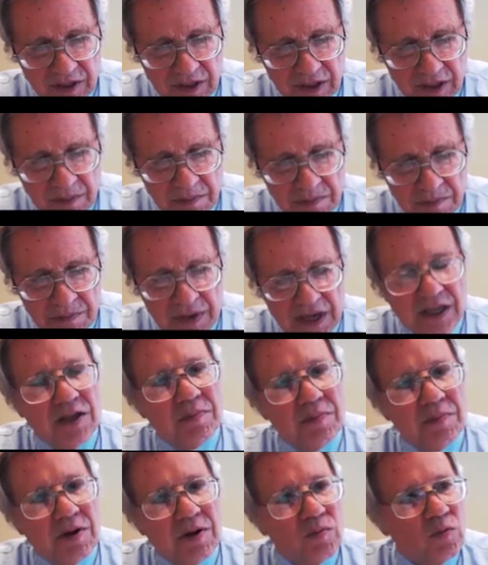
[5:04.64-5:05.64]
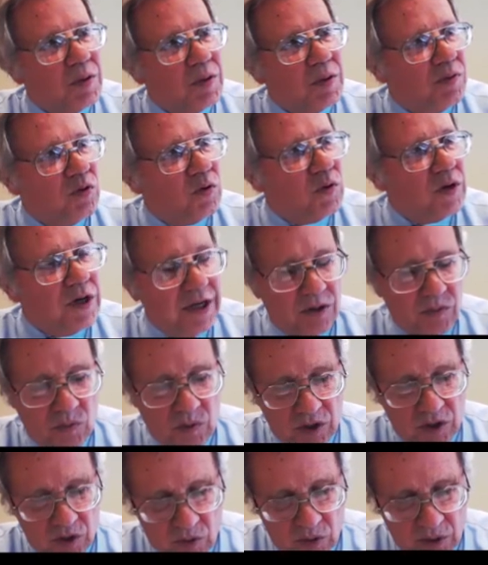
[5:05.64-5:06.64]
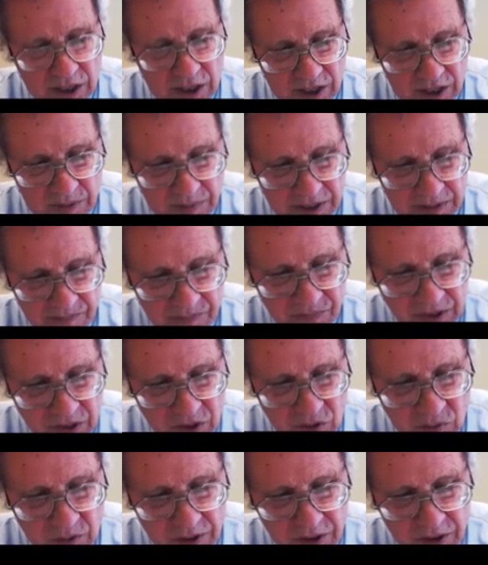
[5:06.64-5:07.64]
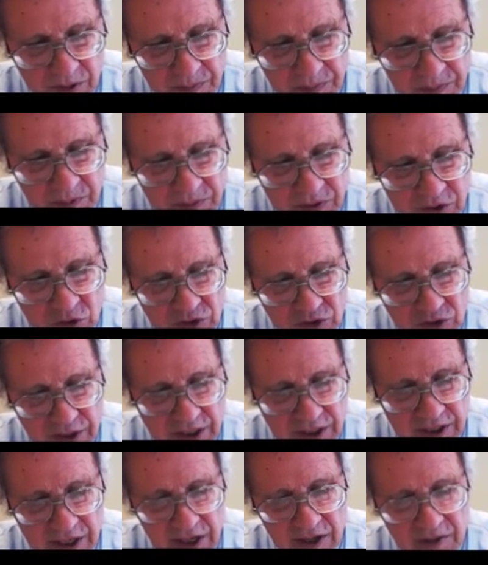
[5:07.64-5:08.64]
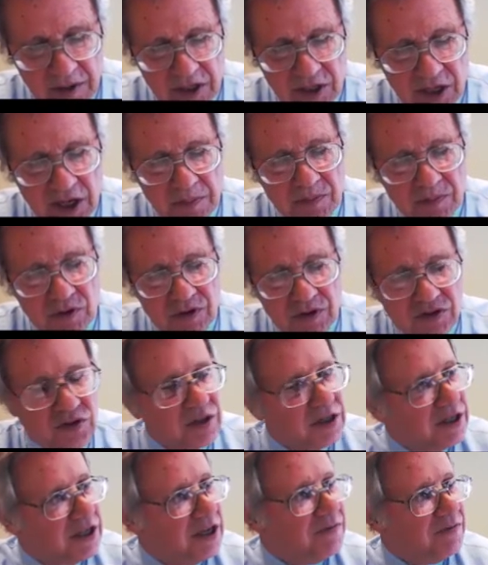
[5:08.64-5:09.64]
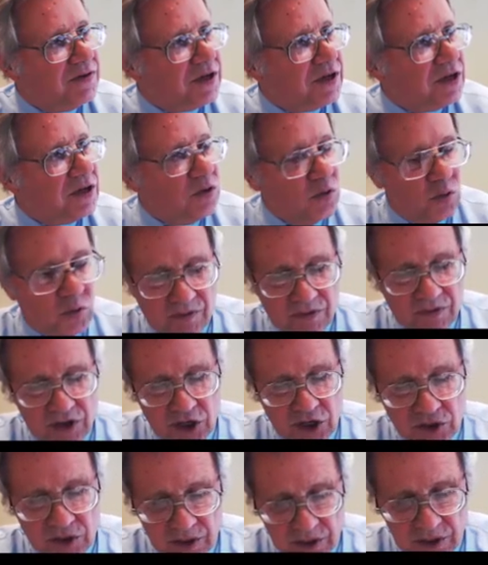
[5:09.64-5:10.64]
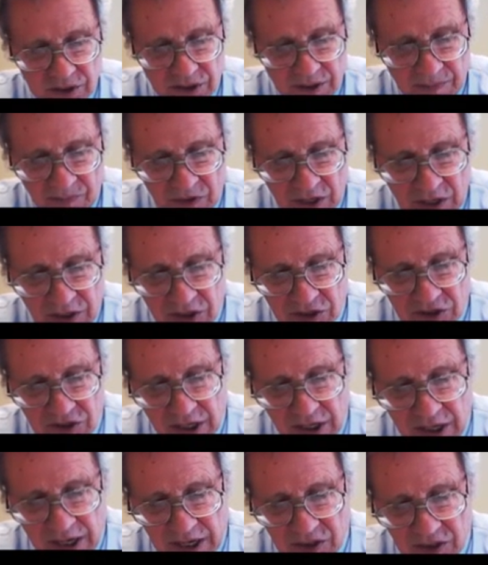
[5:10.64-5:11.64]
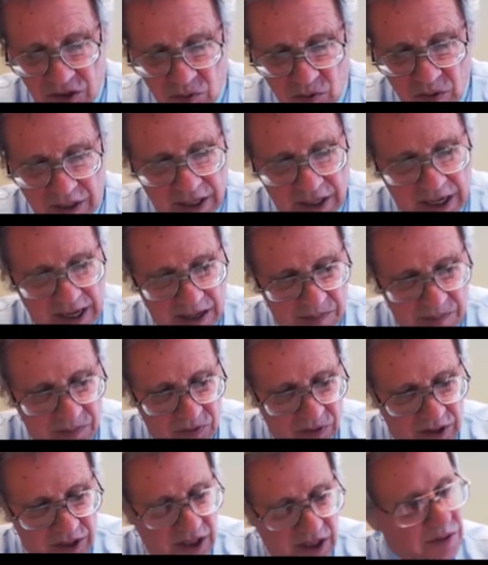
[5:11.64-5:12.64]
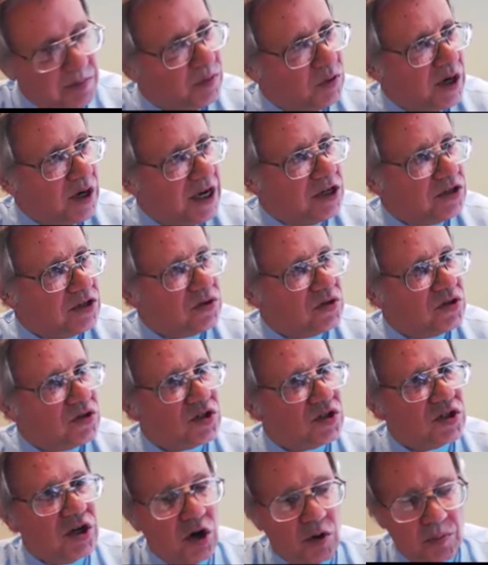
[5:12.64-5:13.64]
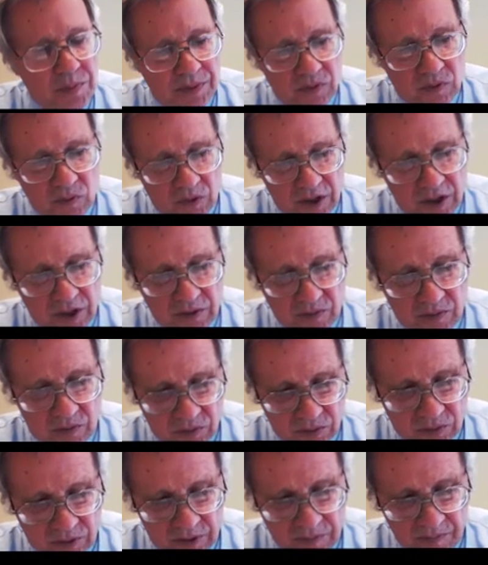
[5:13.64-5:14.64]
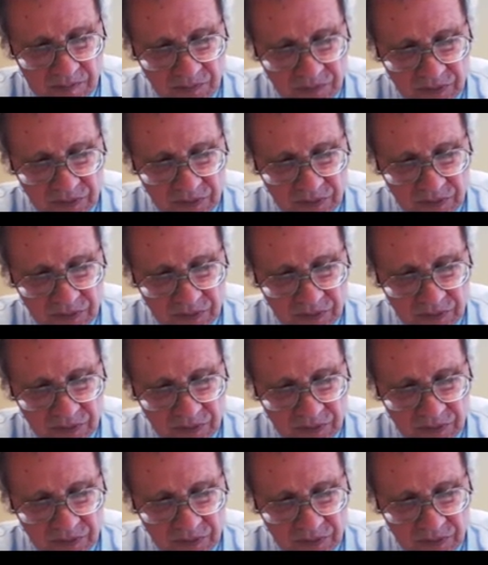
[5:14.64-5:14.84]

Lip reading: minimum reporting requirement, where they're proposing a number of significant revisions designed to rely upon the appraiser's scope of work rule